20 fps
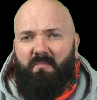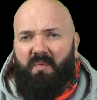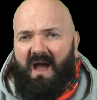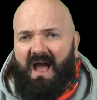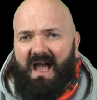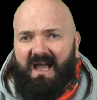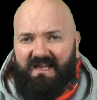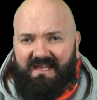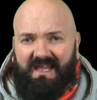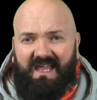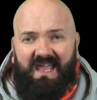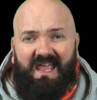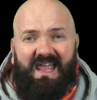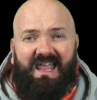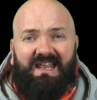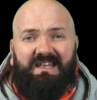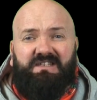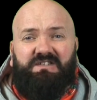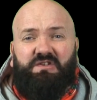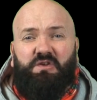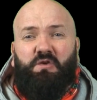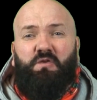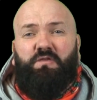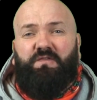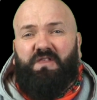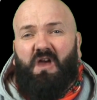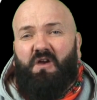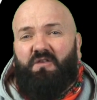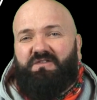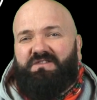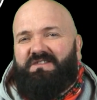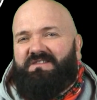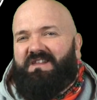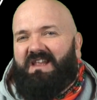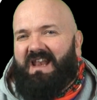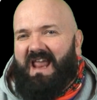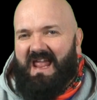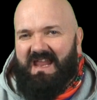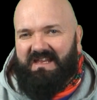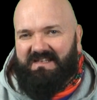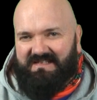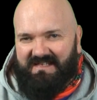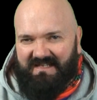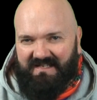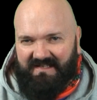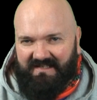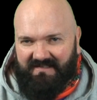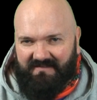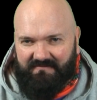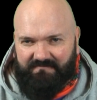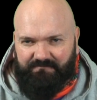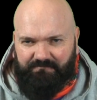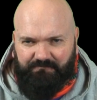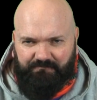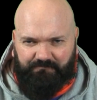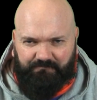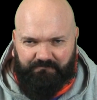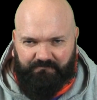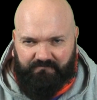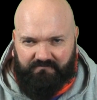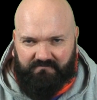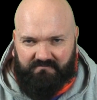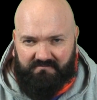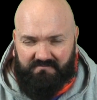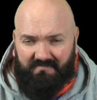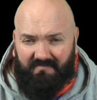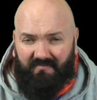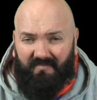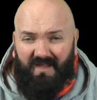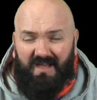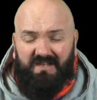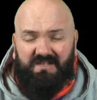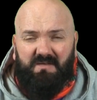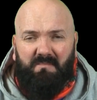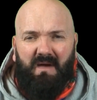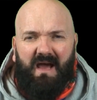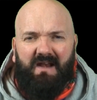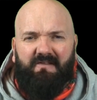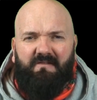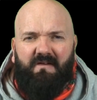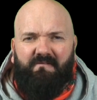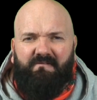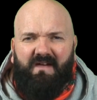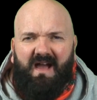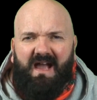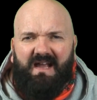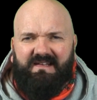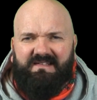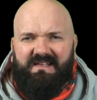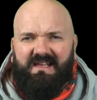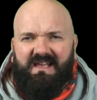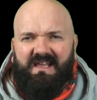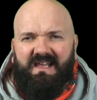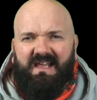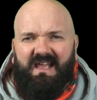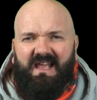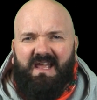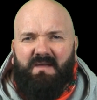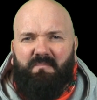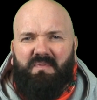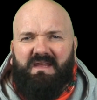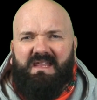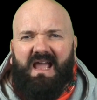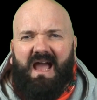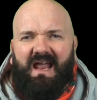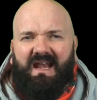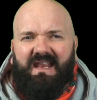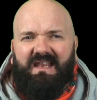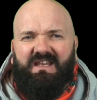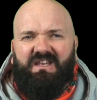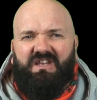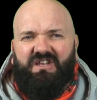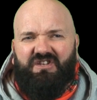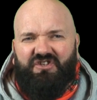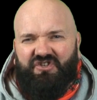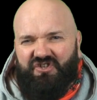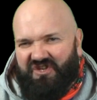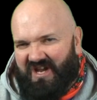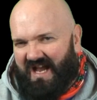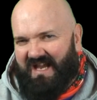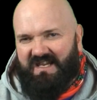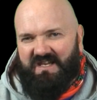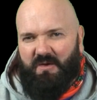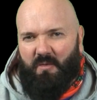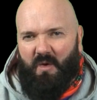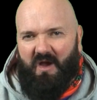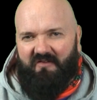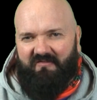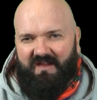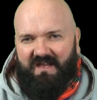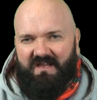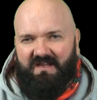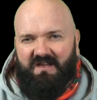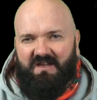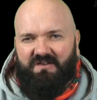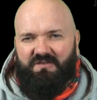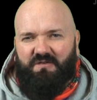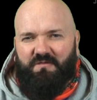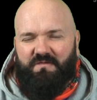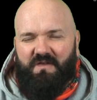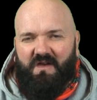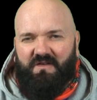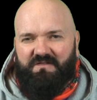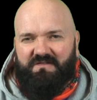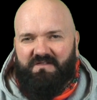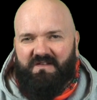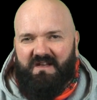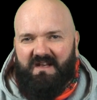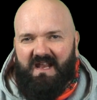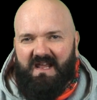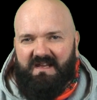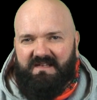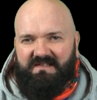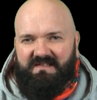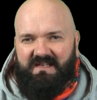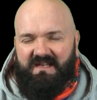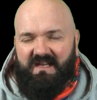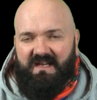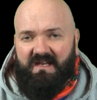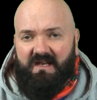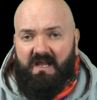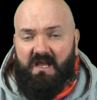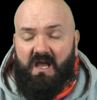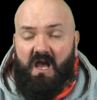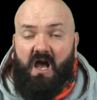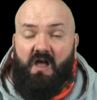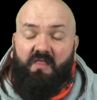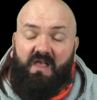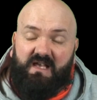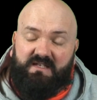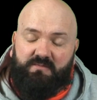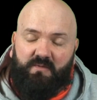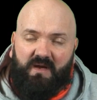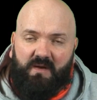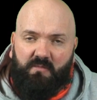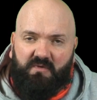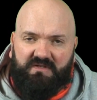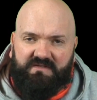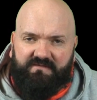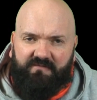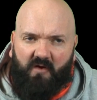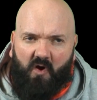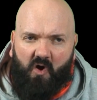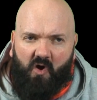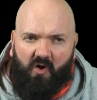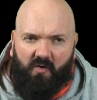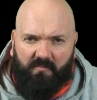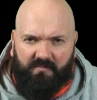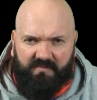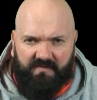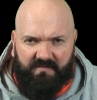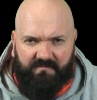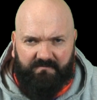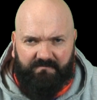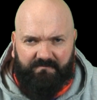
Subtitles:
back in 2018. As a matter of fact, it began in January 2018 and that's when it was formed.